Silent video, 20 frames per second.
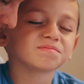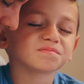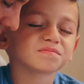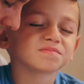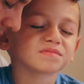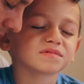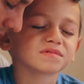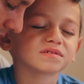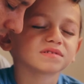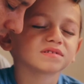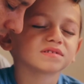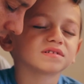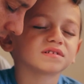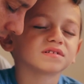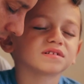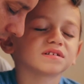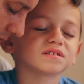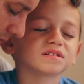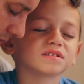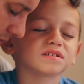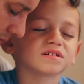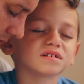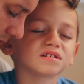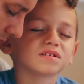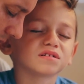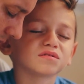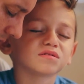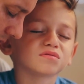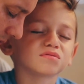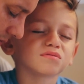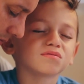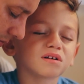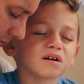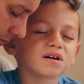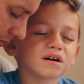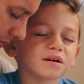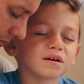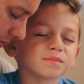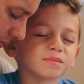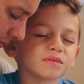the mind and the heart of
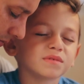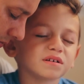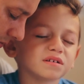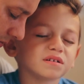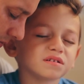God